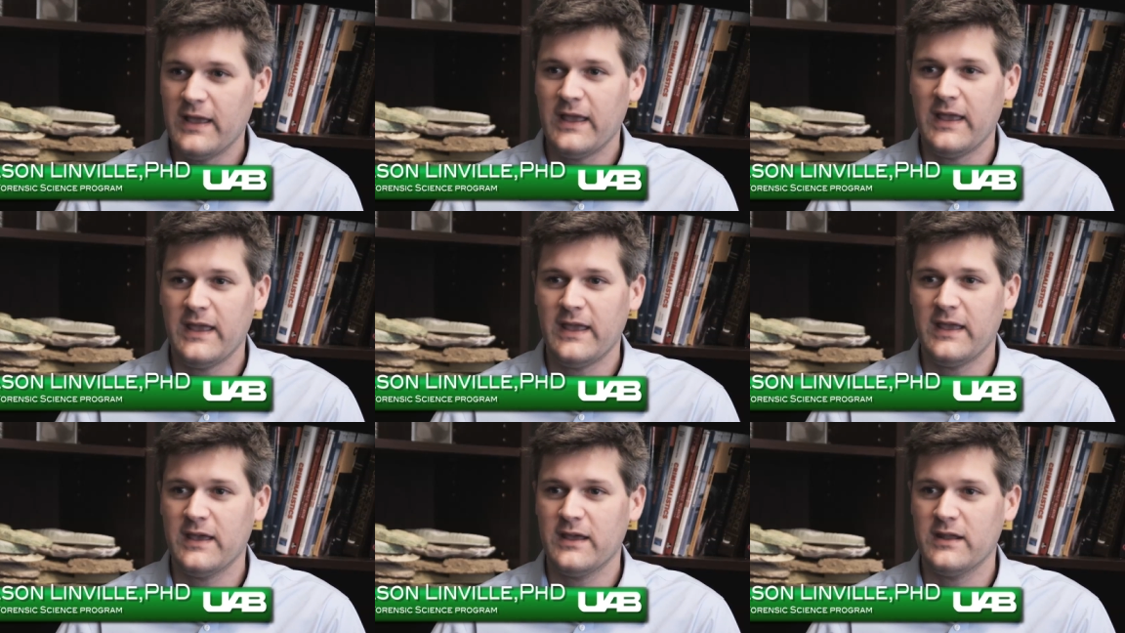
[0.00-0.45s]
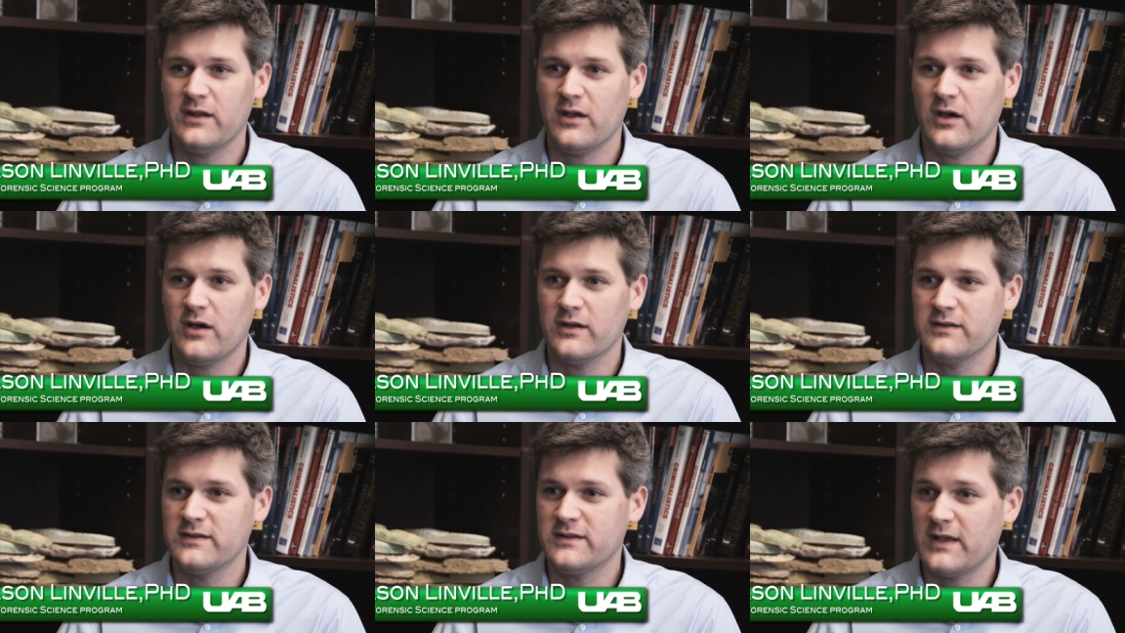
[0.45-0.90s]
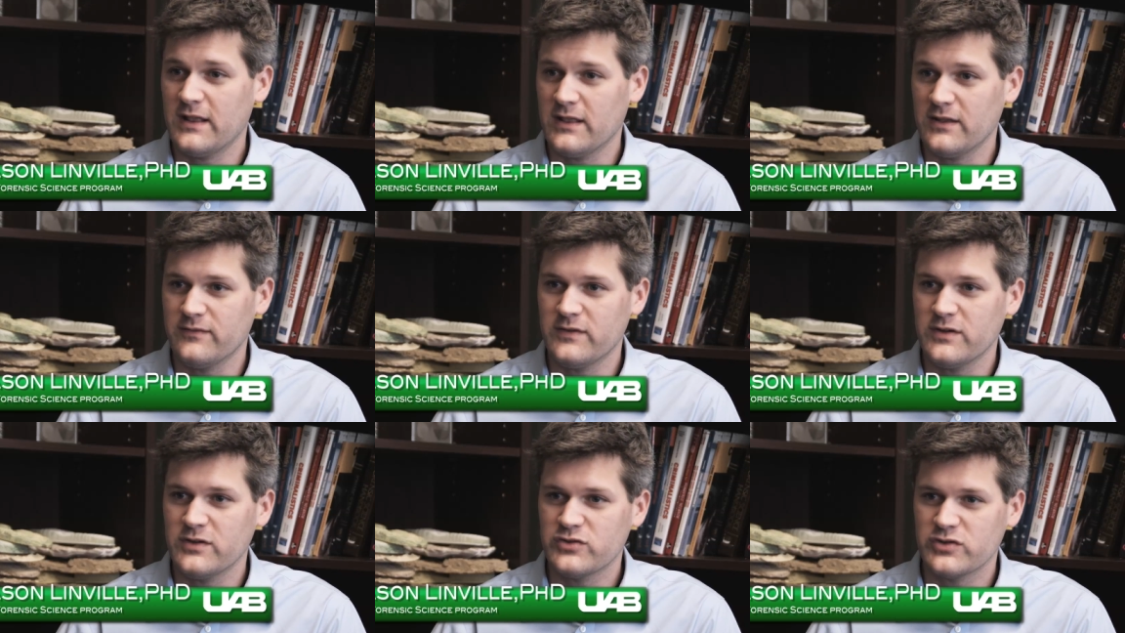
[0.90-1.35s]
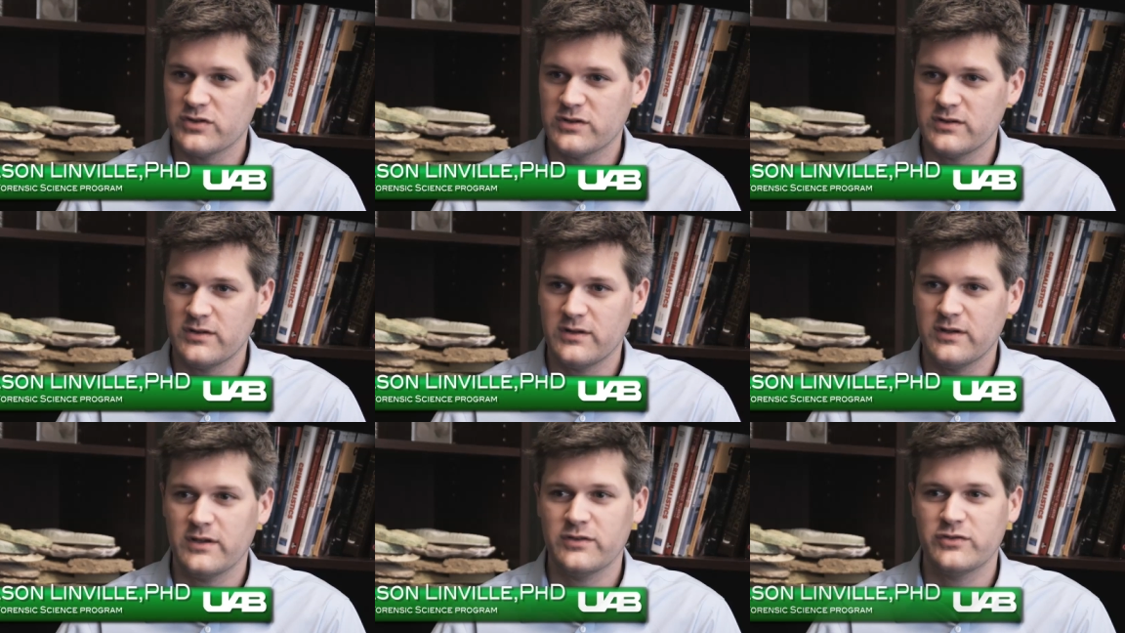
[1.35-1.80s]
and on
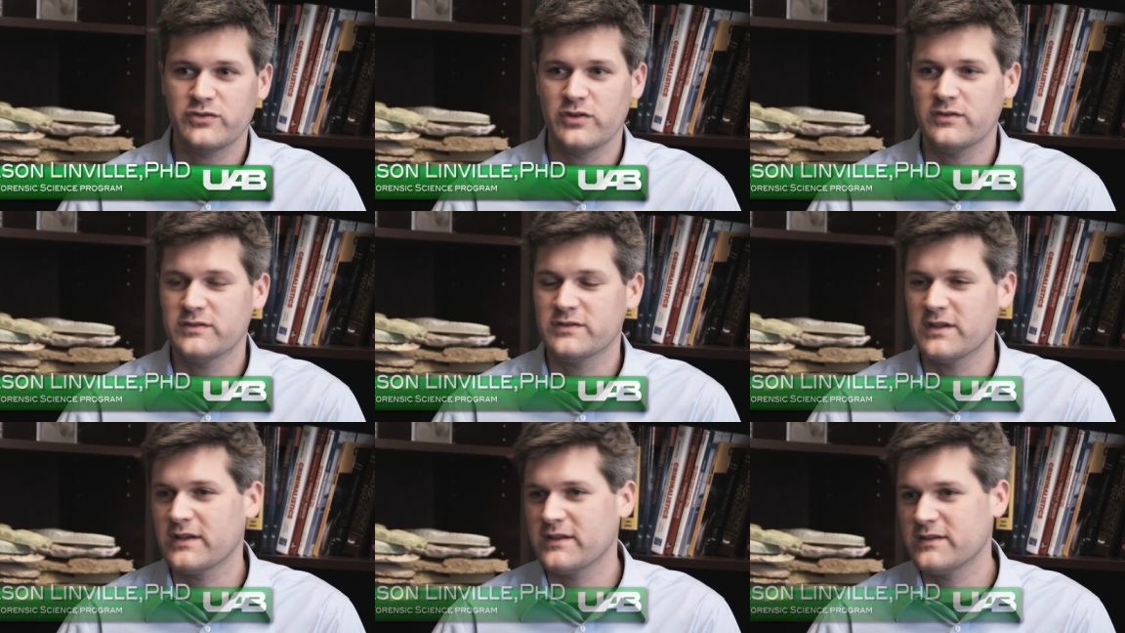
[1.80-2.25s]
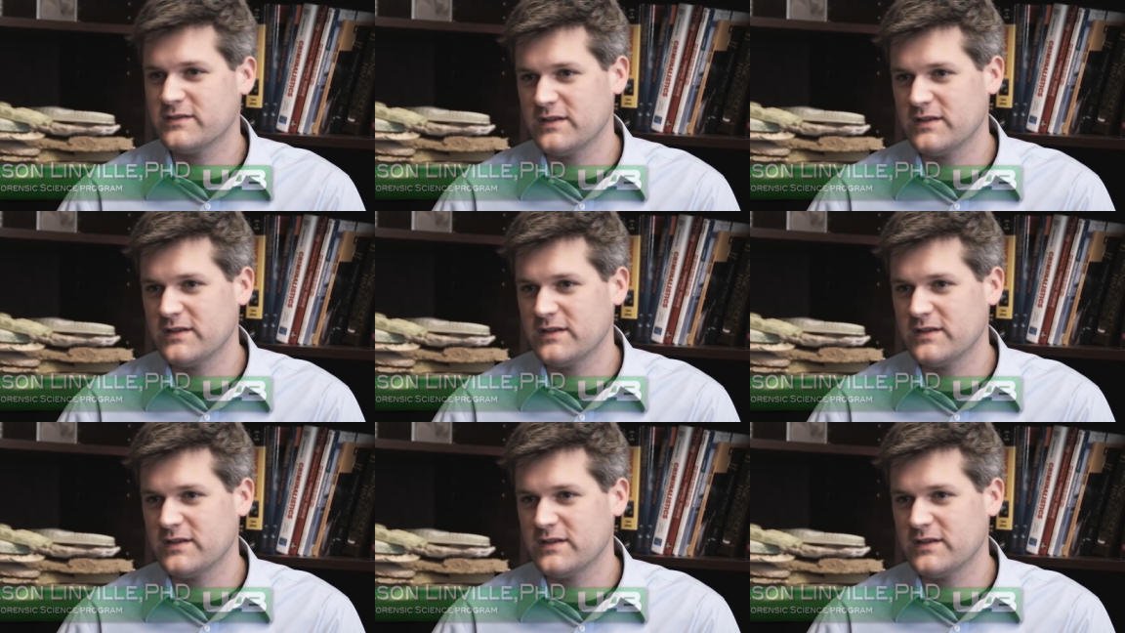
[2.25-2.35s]
television, uh, shows like